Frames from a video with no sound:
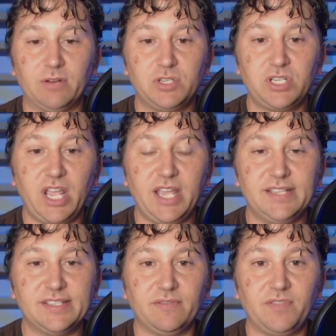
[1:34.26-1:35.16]

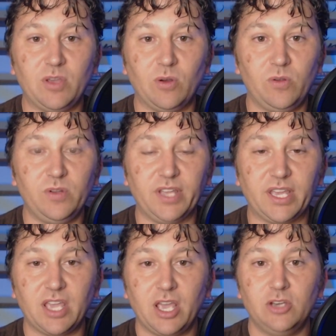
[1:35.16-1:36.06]
Shades of the old
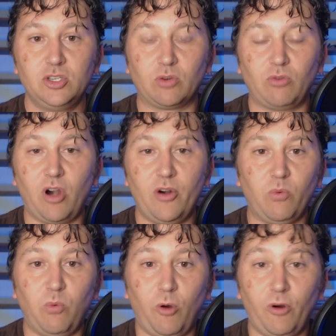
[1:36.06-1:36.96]
like
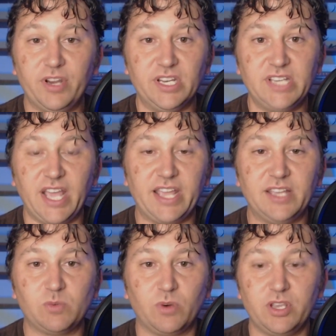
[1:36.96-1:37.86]
Gerard Warren
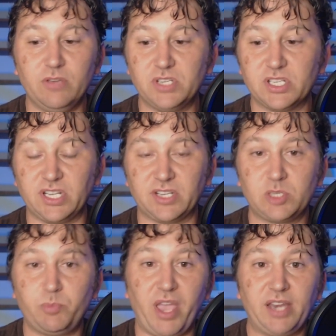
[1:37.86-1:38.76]
days where you just
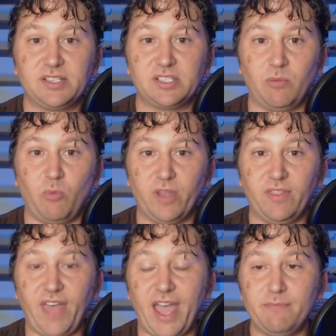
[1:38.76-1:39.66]
expect
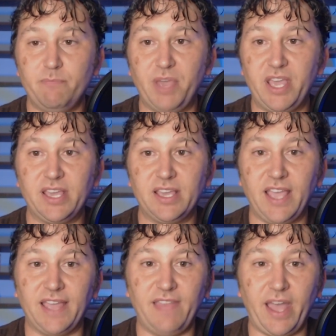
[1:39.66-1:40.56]
someone that big and